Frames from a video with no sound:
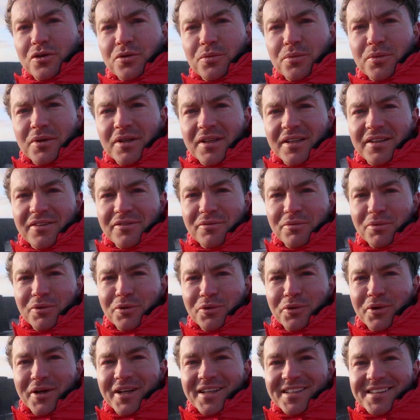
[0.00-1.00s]

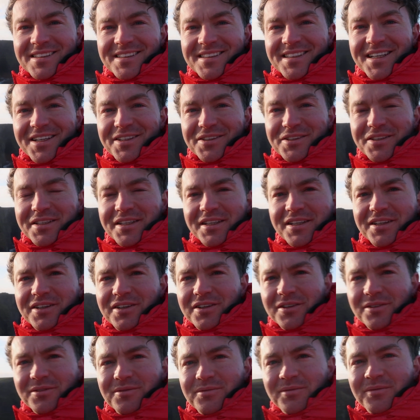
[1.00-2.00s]
unbelievable way to start the year,